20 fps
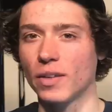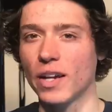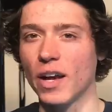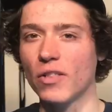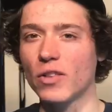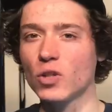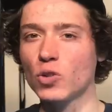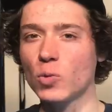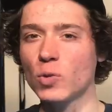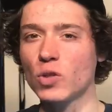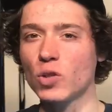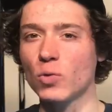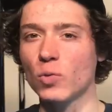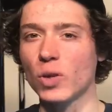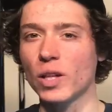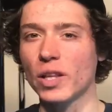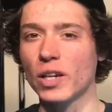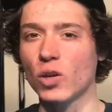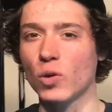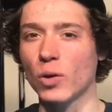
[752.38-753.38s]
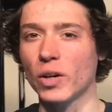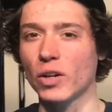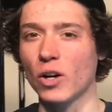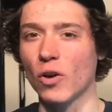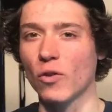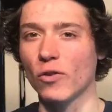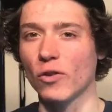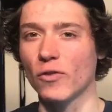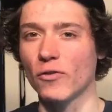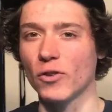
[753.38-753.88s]
Now, this was a really quick
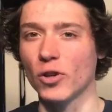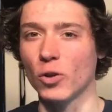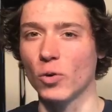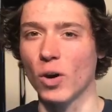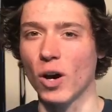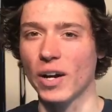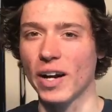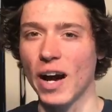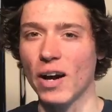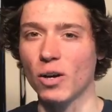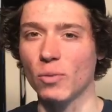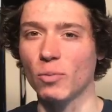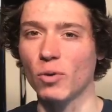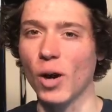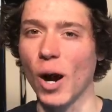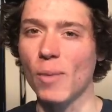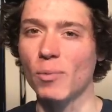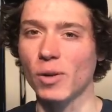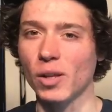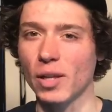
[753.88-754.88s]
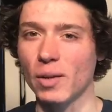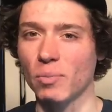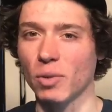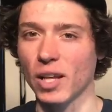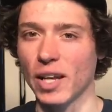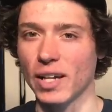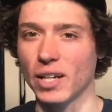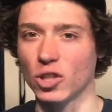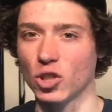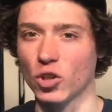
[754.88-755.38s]
overview on how to properly
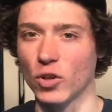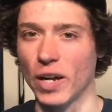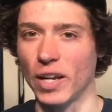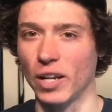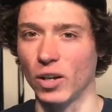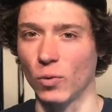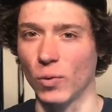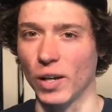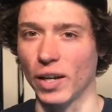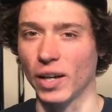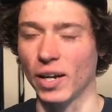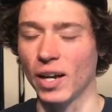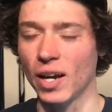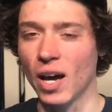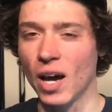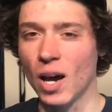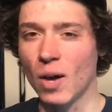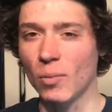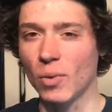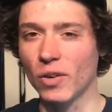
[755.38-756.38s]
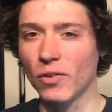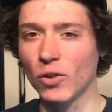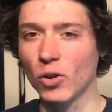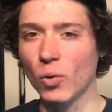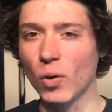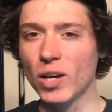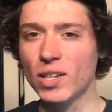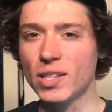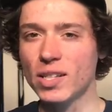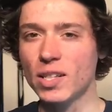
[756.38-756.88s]
plan a training week, but if you
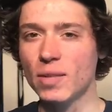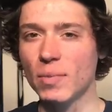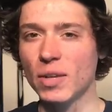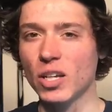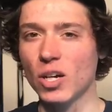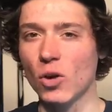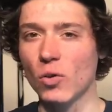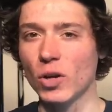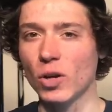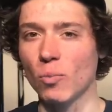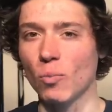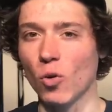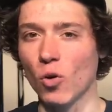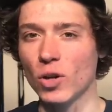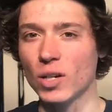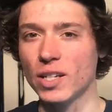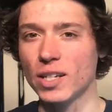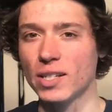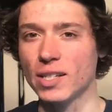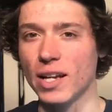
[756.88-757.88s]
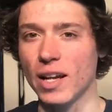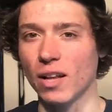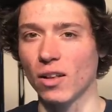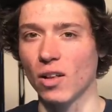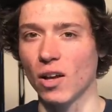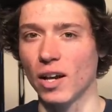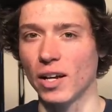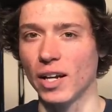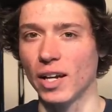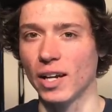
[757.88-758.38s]
want to see me go into more detail
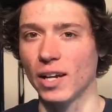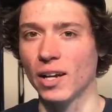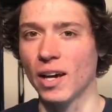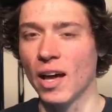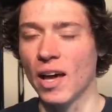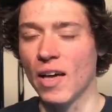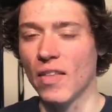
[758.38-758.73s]
on it,